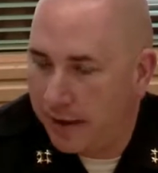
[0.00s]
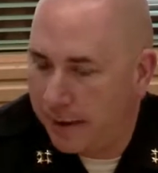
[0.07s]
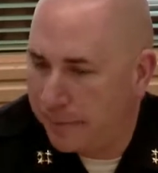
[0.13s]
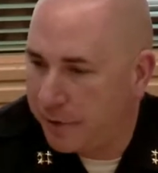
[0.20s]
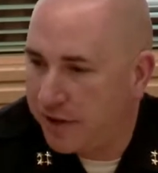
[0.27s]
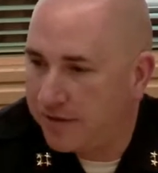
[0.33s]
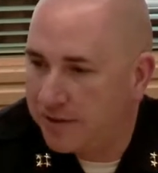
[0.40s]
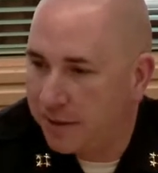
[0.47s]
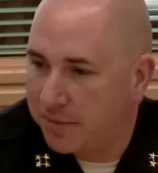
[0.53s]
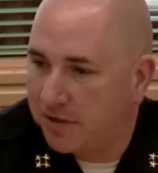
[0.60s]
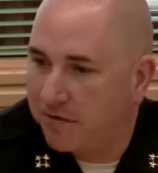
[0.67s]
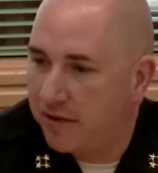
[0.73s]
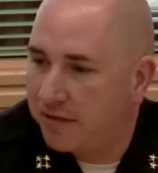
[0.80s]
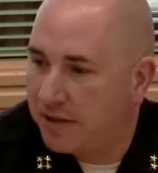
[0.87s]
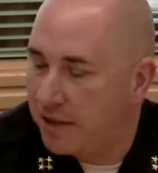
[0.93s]
I believe it's up to
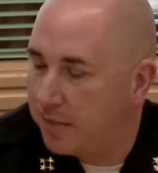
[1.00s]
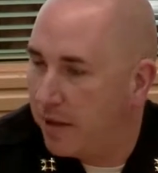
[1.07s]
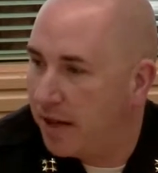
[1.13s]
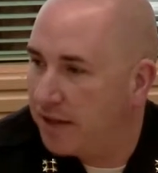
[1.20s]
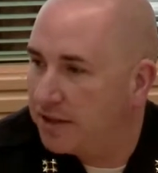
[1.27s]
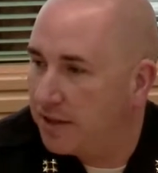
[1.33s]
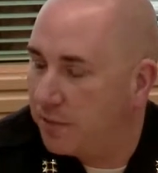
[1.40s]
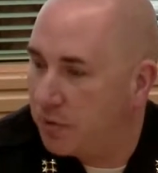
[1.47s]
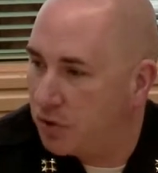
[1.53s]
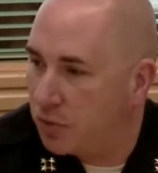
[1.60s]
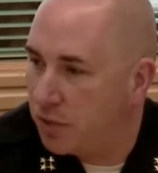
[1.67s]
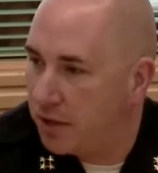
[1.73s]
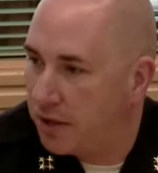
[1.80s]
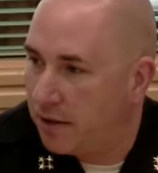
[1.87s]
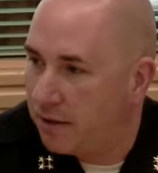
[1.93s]
15 minutes in
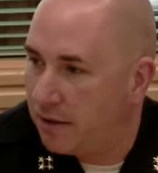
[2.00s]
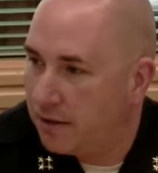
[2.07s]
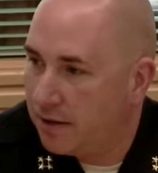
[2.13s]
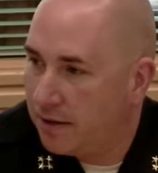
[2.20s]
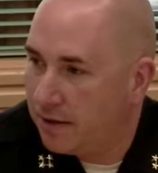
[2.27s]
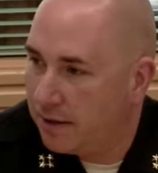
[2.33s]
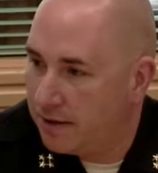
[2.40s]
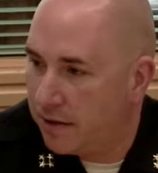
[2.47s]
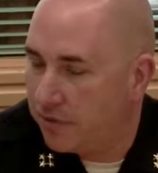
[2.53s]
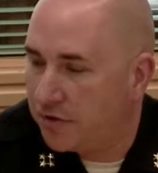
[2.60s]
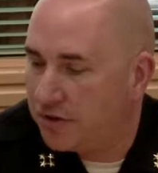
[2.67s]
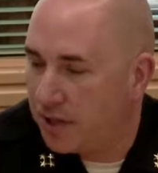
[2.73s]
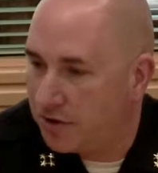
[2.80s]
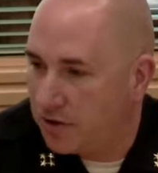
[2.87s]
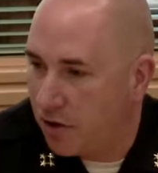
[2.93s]
between different
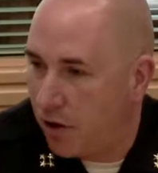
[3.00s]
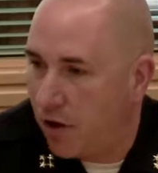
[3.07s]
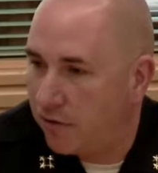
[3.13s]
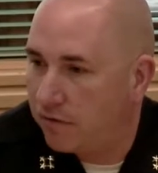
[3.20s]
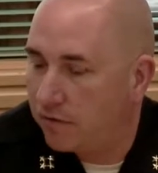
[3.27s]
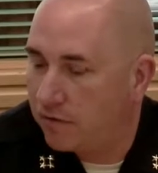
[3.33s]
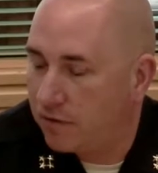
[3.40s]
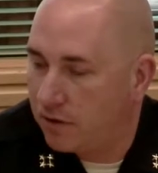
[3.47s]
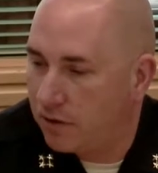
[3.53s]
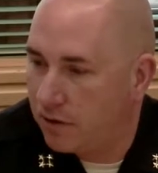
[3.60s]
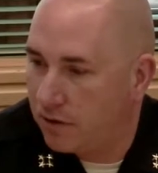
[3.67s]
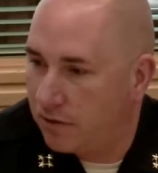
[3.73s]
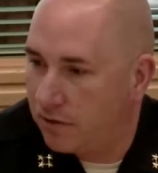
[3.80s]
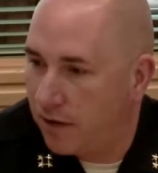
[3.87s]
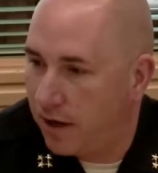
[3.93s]
sets of golf,
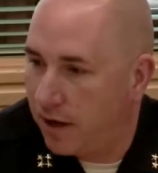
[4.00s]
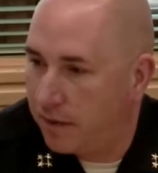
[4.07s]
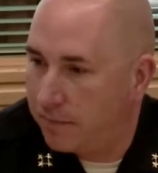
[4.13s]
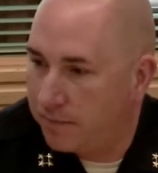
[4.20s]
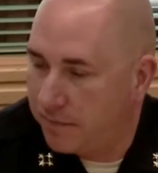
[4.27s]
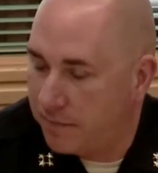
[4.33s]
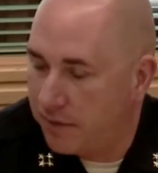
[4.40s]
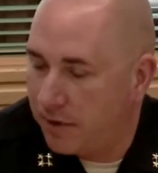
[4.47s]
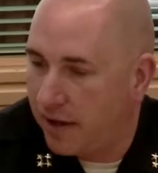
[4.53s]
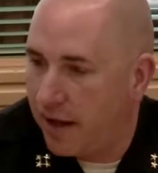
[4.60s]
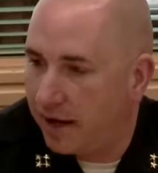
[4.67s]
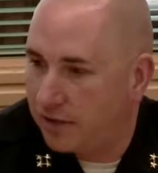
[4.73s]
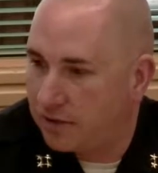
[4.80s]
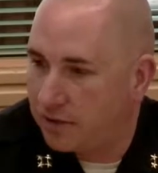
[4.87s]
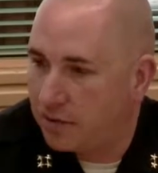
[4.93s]
the
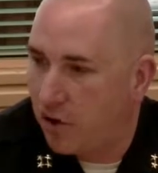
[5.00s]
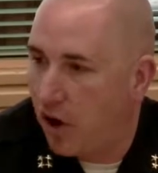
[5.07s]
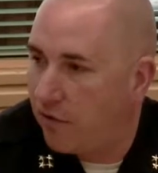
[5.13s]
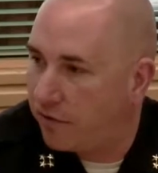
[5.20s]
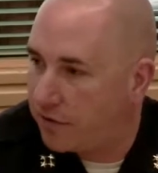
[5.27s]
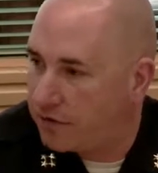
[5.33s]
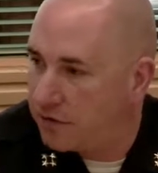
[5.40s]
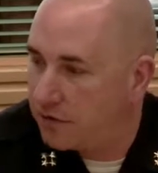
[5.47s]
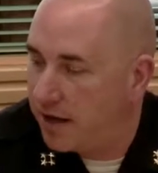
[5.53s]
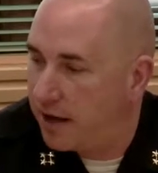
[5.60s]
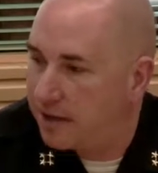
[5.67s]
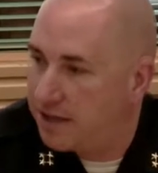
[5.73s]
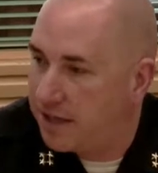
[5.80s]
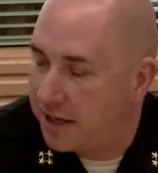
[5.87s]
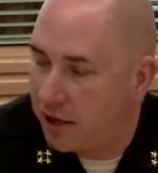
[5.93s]
next golfers
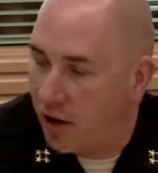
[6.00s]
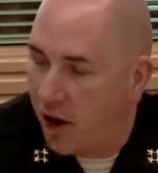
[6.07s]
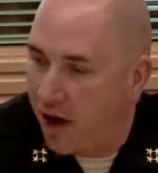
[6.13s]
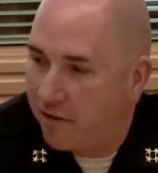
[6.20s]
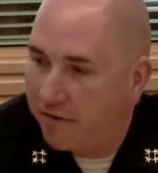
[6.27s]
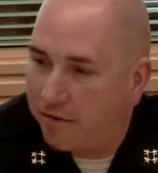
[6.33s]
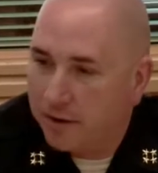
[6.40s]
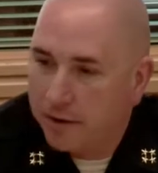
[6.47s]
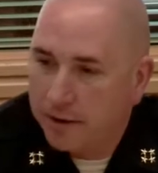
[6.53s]
teeing off.